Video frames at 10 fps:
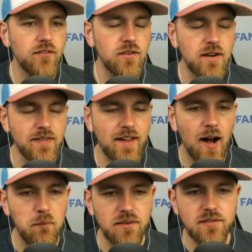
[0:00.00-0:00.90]
You look at the
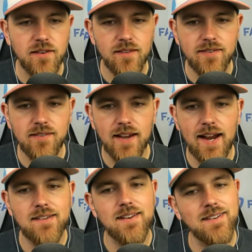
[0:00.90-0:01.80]
composition of this
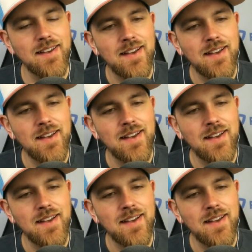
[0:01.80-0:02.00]
slate, and